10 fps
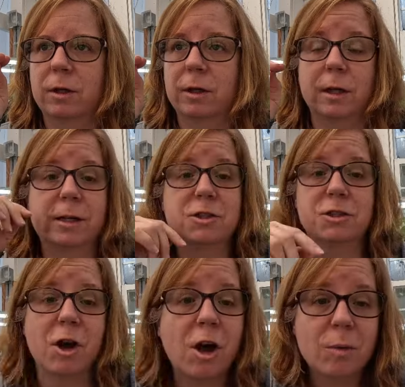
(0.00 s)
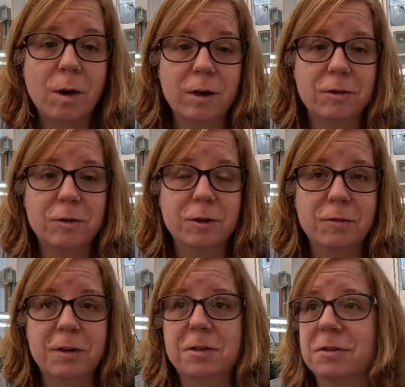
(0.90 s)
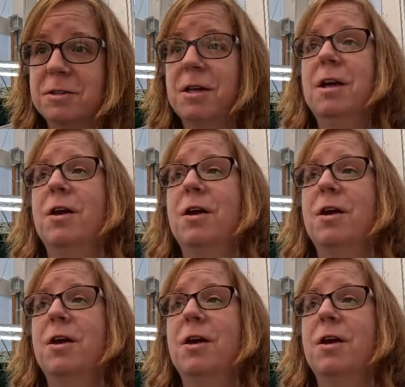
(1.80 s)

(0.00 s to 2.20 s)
let your dog walk through your field,